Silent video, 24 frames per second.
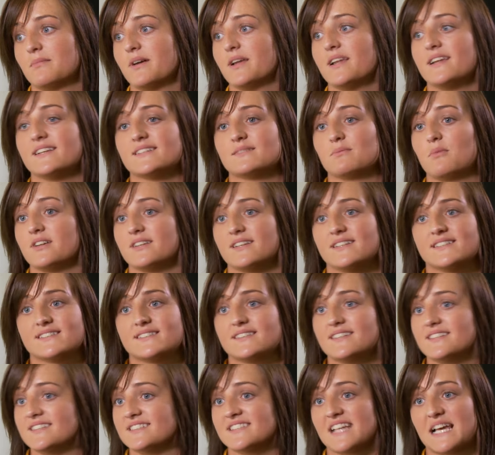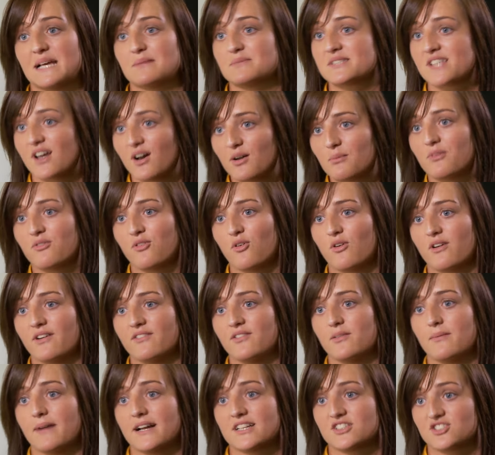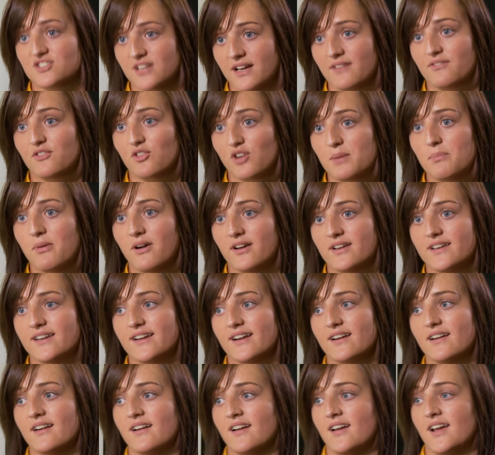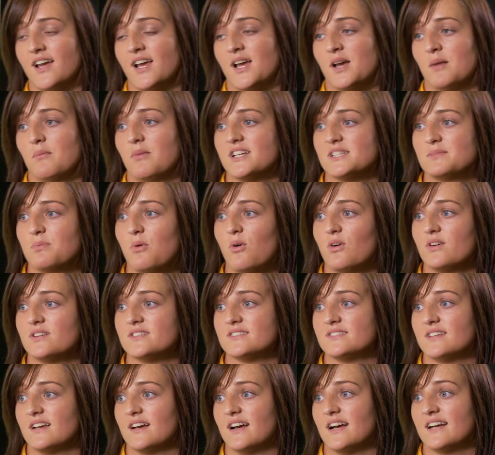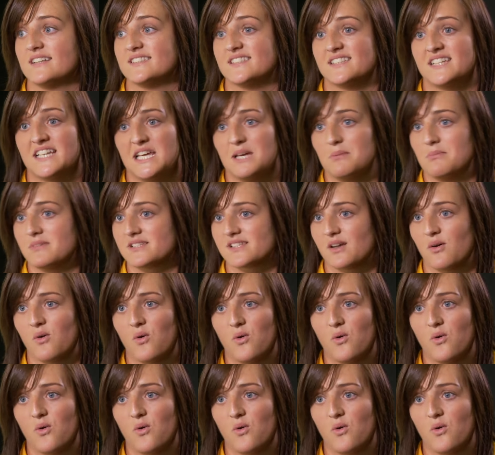might want to listen to the same song before every match to have the iPod there. But I suppose as a team as a